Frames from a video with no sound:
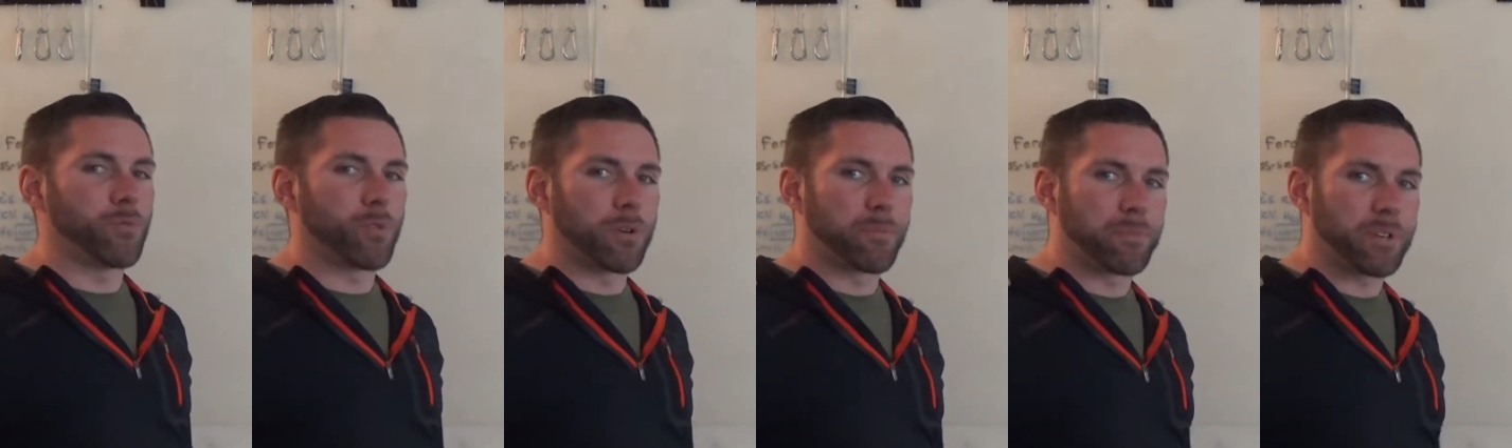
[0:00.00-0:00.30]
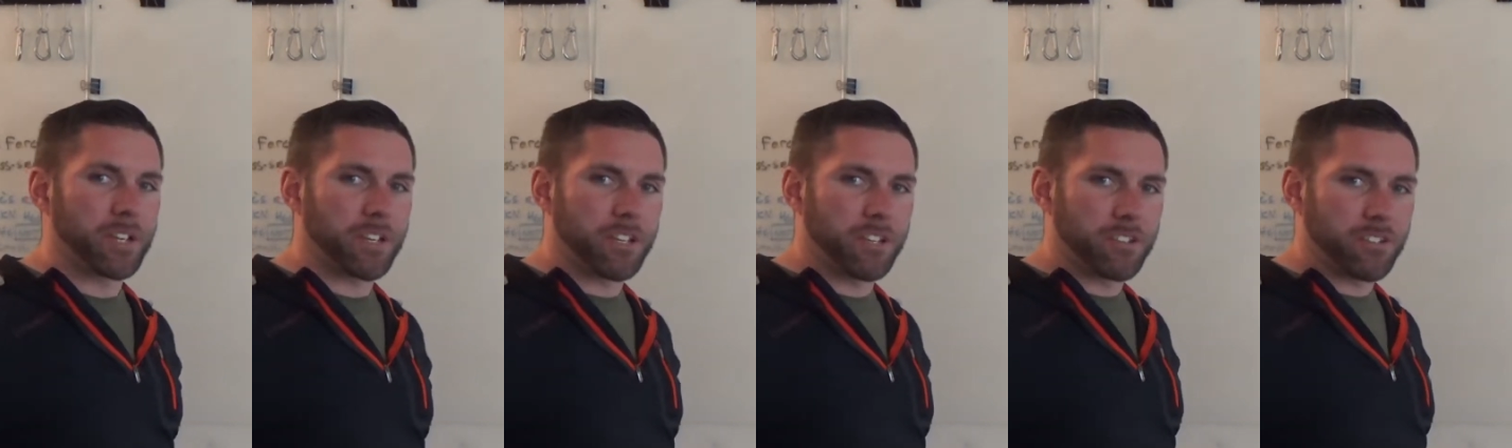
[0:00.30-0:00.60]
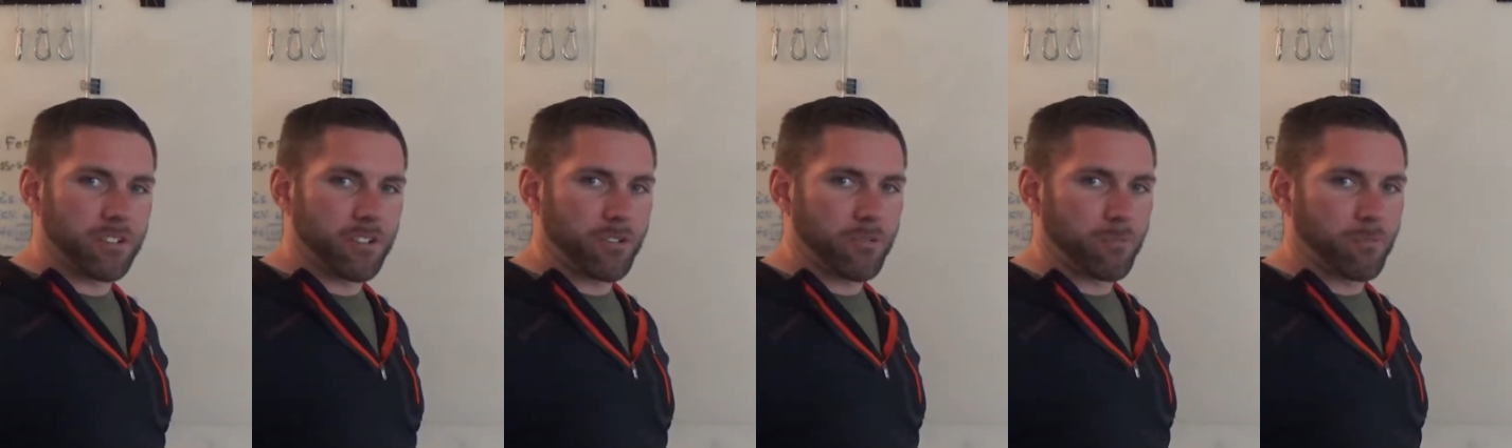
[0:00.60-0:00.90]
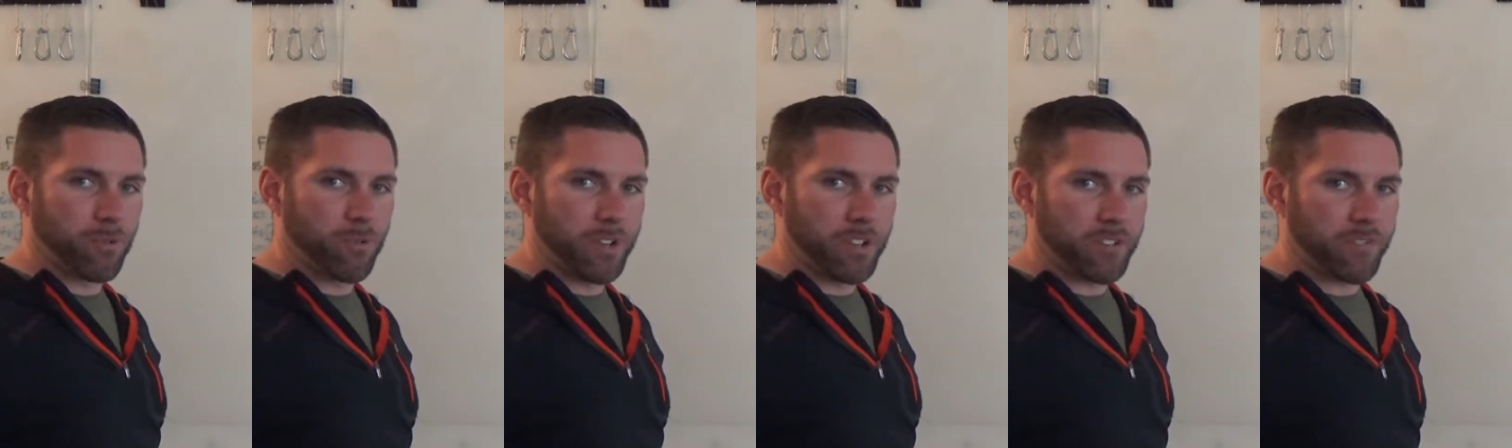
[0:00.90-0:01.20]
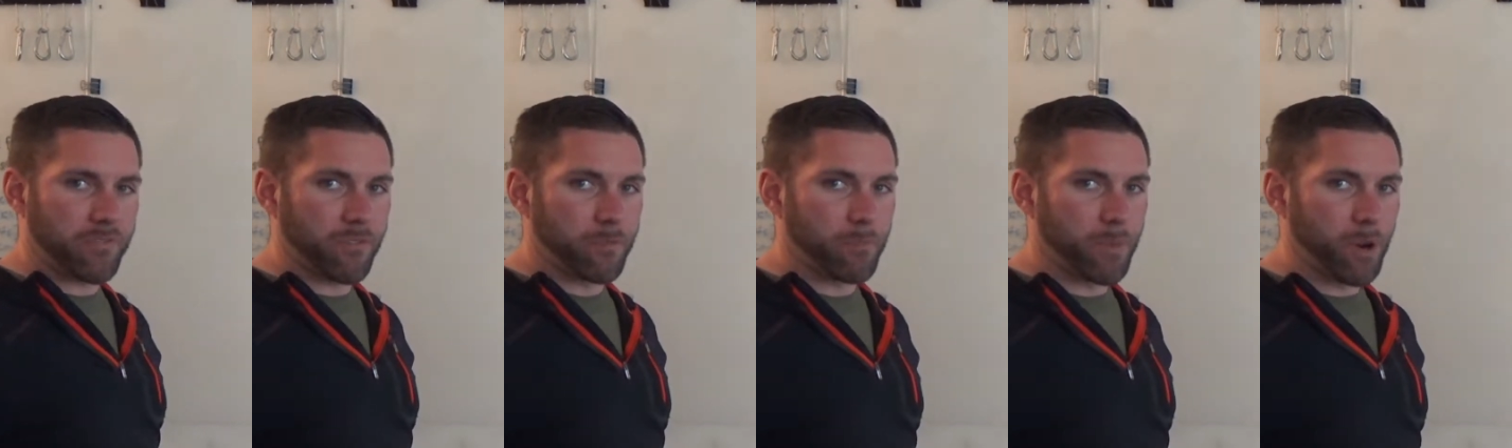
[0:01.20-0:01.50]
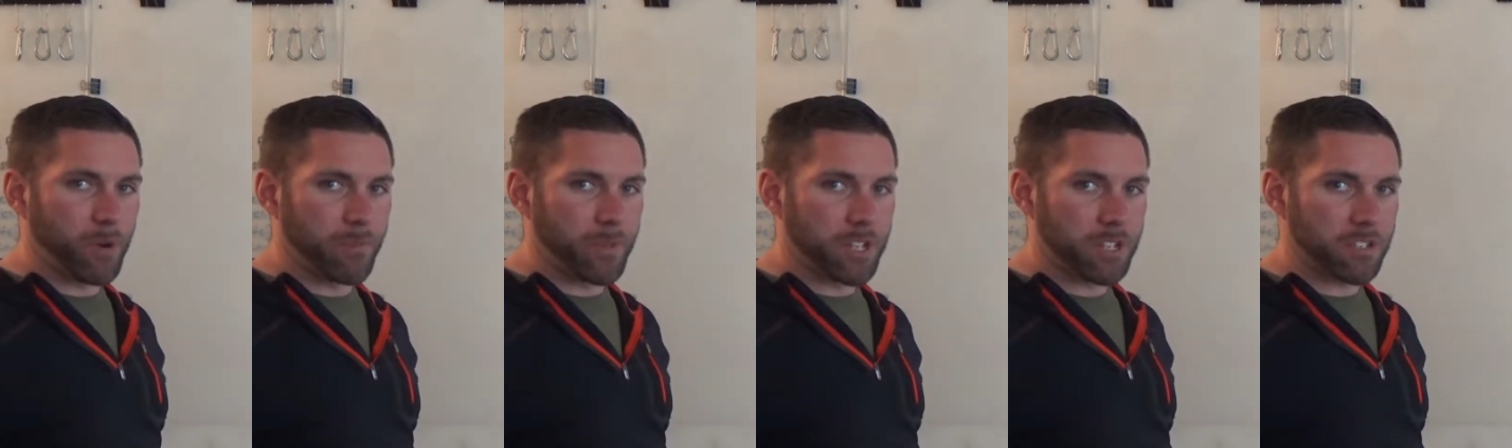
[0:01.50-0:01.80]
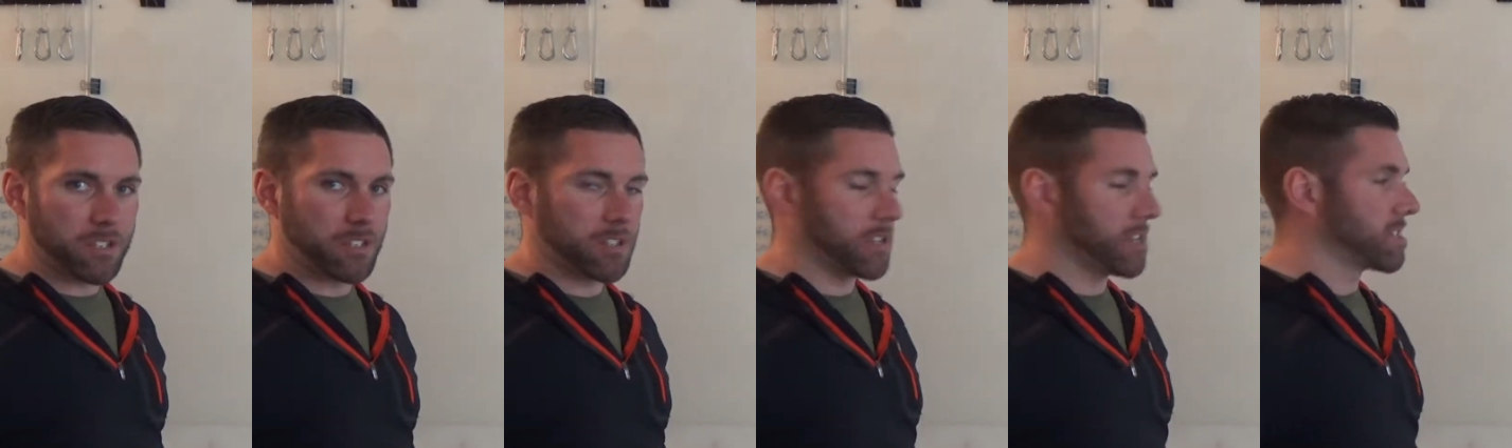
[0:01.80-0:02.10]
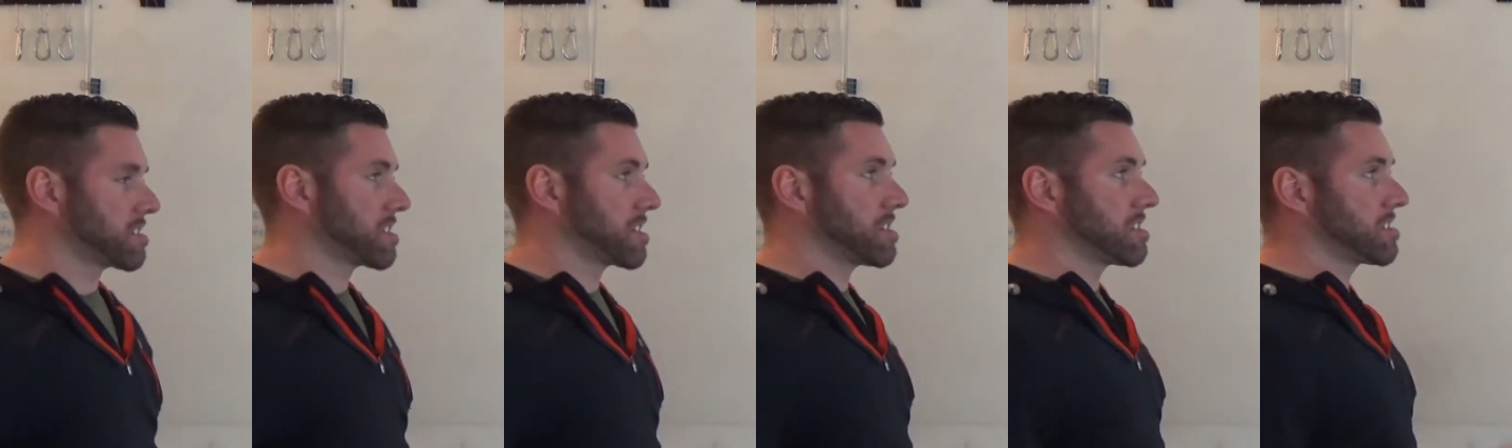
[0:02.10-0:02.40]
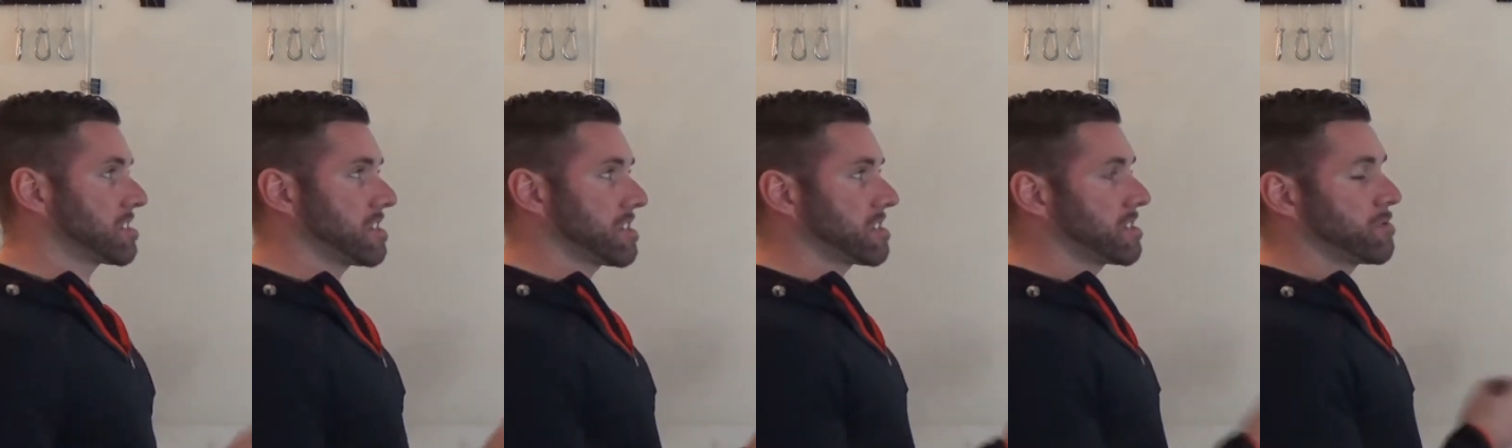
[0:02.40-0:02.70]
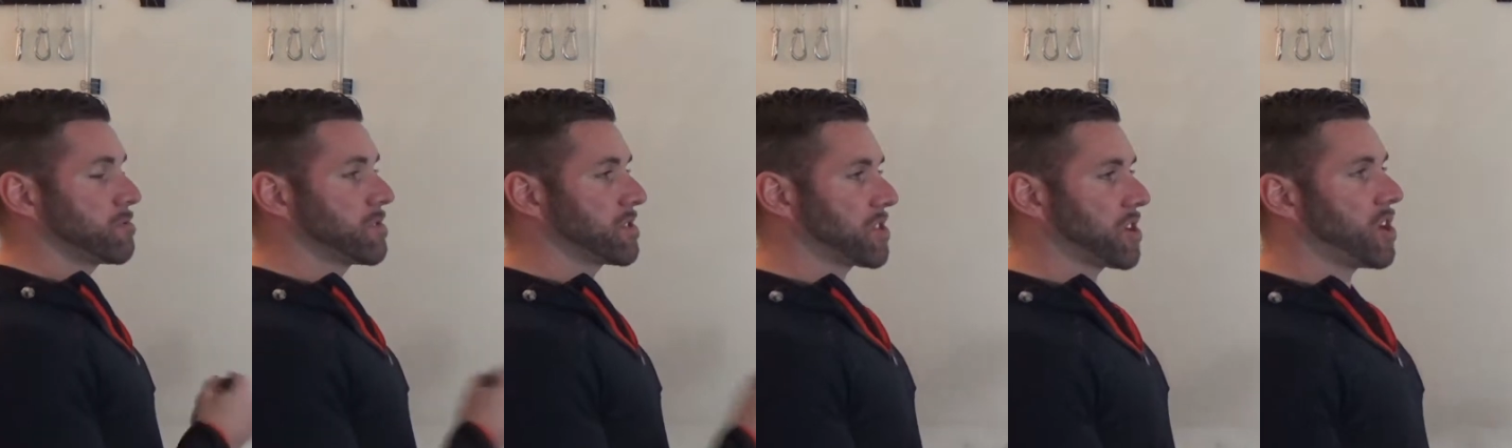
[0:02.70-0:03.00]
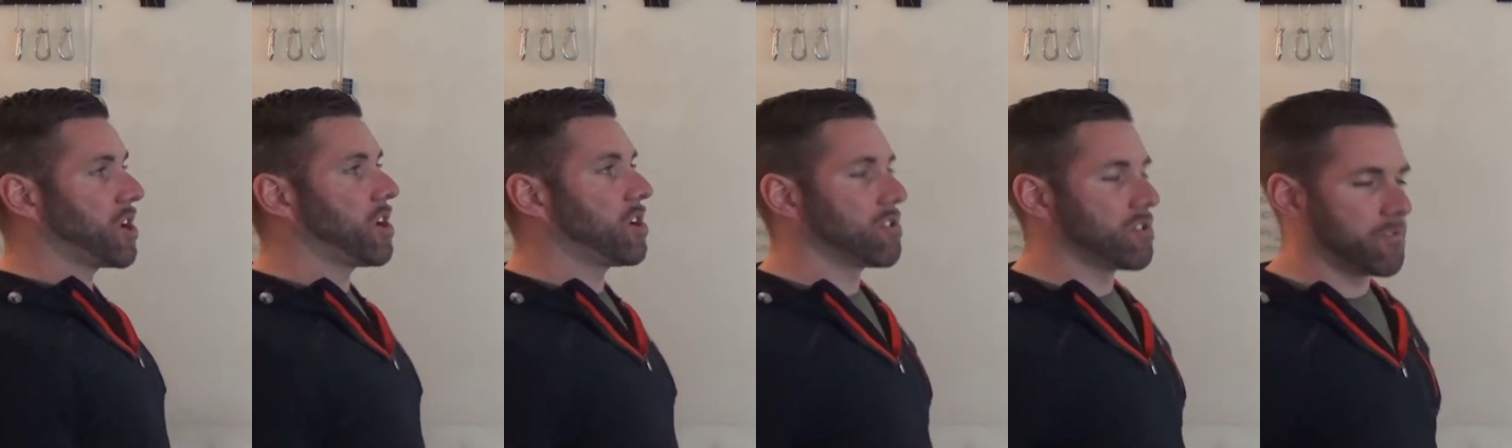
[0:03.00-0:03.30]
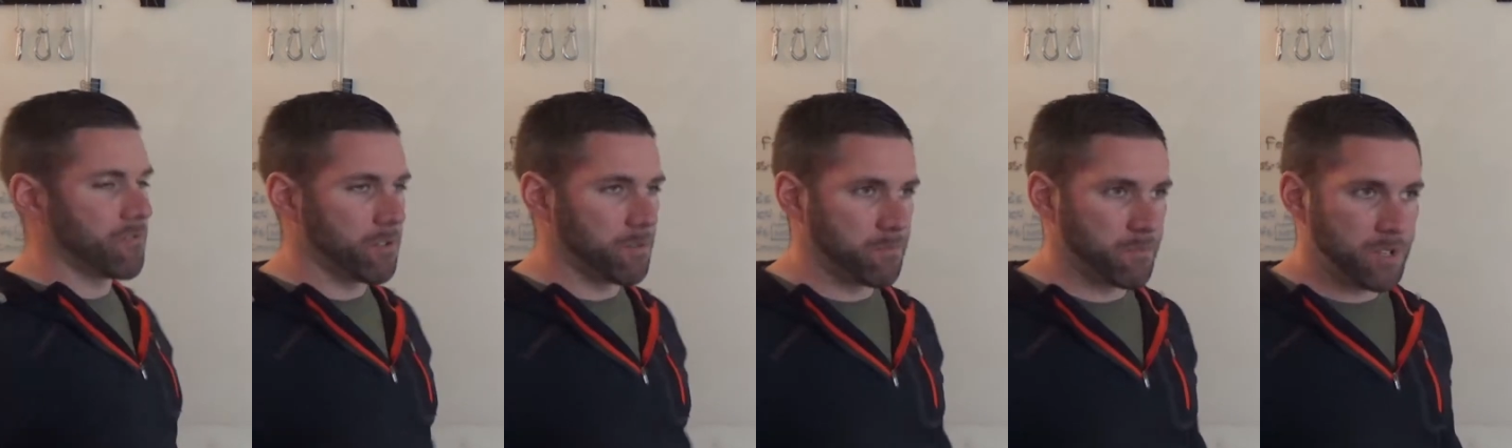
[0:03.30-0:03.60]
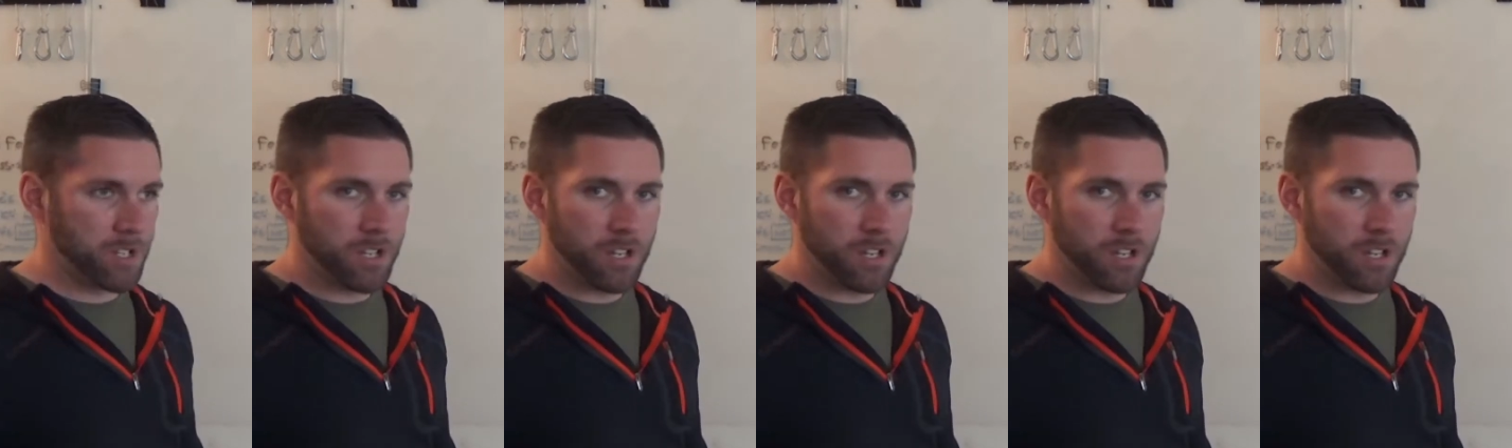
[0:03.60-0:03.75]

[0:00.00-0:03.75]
are picking certain points for moments. It's consistent with all of them.